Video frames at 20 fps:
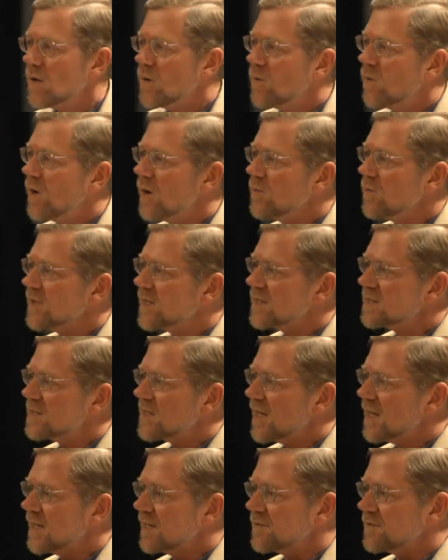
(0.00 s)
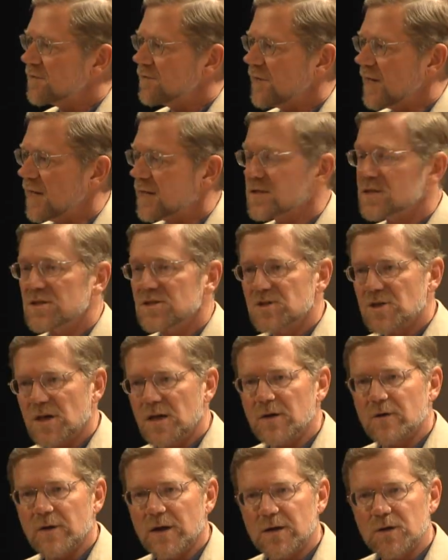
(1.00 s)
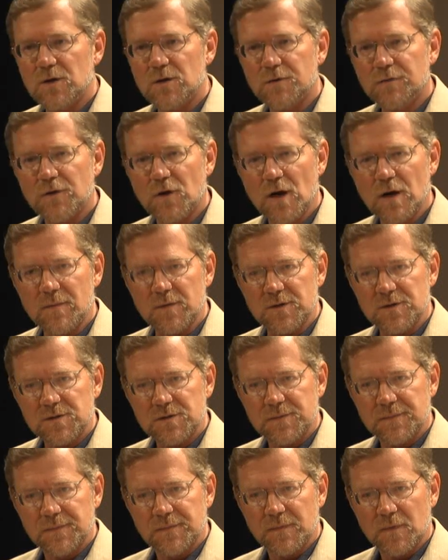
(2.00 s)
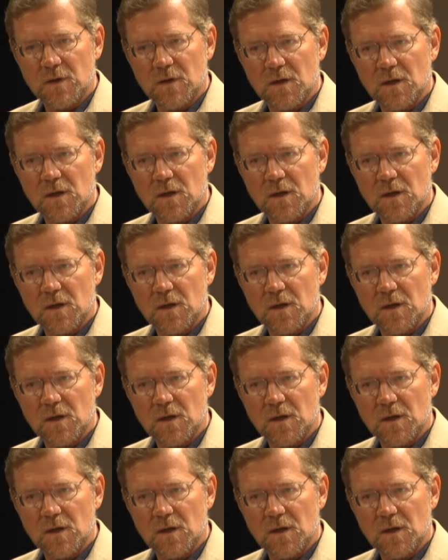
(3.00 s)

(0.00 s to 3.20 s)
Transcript: What would it take, in fact, to generate new farmers?